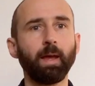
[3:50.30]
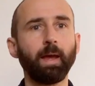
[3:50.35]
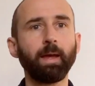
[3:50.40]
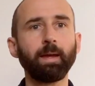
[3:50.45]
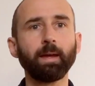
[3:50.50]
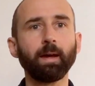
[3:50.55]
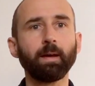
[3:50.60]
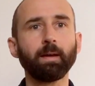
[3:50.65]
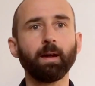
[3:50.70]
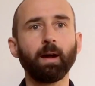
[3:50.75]

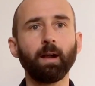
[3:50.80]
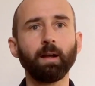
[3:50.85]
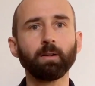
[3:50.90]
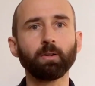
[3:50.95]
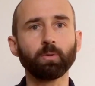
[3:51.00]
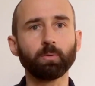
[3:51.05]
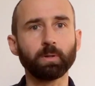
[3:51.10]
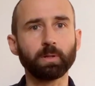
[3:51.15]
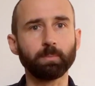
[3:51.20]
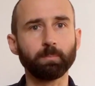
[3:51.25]
AI
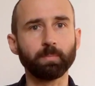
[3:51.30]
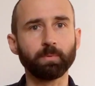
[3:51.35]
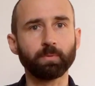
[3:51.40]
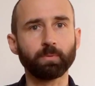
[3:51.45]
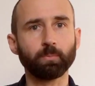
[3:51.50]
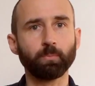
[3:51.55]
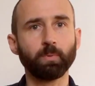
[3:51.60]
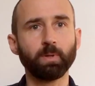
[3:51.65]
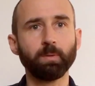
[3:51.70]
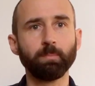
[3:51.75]

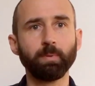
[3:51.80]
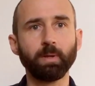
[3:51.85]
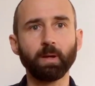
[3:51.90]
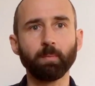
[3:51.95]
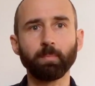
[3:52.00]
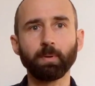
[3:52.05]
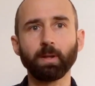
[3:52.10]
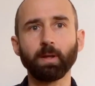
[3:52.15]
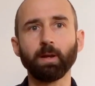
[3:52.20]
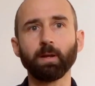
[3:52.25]
algorithms will be
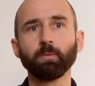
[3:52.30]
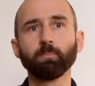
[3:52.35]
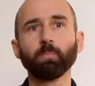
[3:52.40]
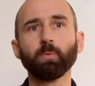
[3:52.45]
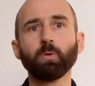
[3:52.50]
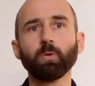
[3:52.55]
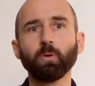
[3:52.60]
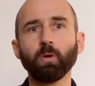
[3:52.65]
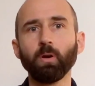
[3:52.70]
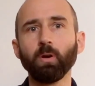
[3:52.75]
applied
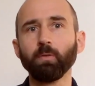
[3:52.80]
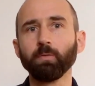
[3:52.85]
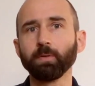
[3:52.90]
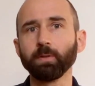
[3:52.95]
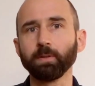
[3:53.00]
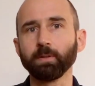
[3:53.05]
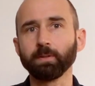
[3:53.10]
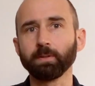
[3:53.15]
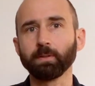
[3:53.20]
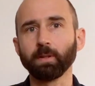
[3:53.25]
more
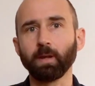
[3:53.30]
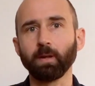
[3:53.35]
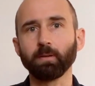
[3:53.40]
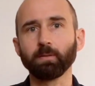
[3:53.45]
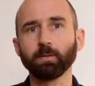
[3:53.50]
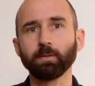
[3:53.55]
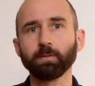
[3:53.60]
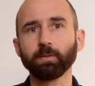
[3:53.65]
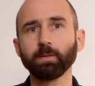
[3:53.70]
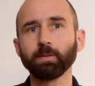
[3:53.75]
often in the
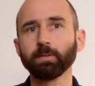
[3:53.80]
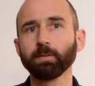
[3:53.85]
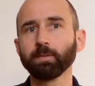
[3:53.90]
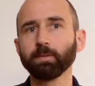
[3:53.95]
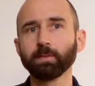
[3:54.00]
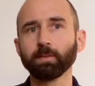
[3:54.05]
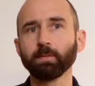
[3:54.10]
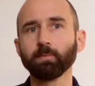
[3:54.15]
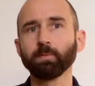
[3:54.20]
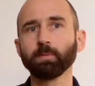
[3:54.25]
diagnostic
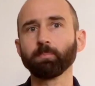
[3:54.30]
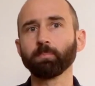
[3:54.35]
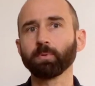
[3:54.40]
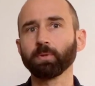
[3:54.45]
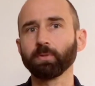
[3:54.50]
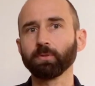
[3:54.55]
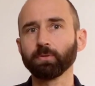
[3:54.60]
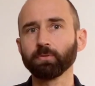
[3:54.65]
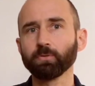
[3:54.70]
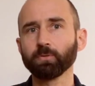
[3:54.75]
systems,
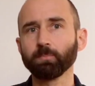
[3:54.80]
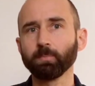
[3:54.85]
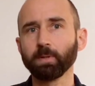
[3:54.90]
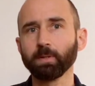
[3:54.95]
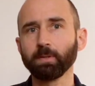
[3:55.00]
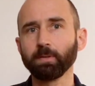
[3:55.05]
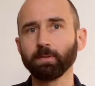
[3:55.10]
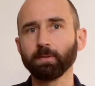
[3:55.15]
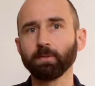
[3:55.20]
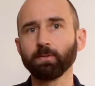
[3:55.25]
precision
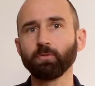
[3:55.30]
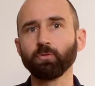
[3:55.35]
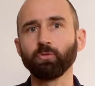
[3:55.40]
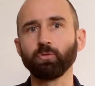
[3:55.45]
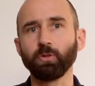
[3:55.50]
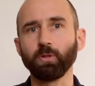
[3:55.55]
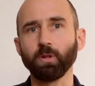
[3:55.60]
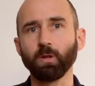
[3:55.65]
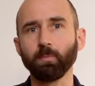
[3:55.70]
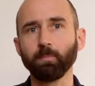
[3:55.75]
medicine,
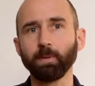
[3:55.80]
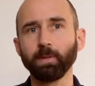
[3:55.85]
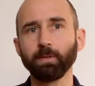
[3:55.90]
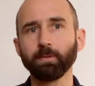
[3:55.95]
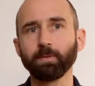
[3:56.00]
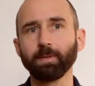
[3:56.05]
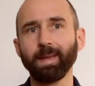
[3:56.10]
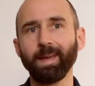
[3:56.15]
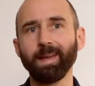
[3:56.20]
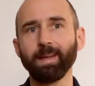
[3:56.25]

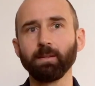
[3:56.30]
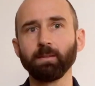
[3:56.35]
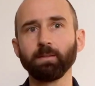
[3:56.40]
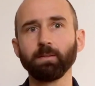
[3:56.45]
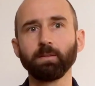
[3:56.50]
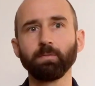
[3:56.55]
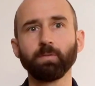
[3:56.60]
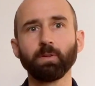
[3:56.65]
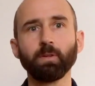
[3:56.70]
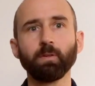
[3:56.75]
genomics, and
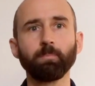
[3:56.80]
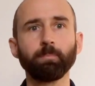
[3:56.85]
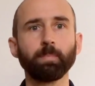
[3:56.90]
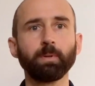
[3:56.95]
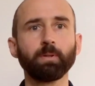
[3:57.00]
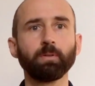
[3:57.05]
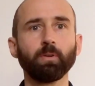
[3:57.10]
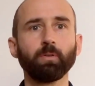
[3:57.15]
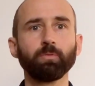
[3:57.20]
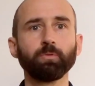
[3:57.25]
the
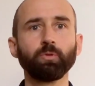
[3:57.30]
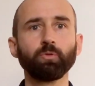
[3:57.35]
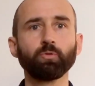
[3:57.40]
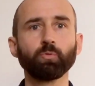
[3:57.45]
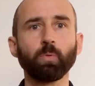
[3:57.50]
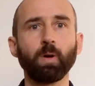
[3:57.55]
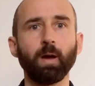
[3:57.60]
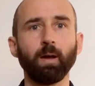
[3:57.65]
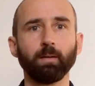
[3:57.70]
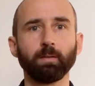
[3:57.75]
development of new
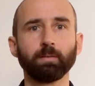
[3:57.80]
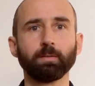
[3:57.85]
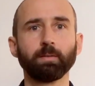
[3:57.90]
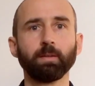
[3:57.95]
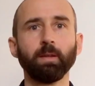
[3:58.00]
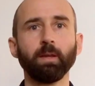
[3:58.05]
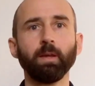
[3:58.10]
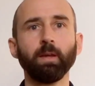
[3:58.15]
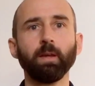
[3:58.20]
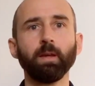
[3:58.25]
drugs.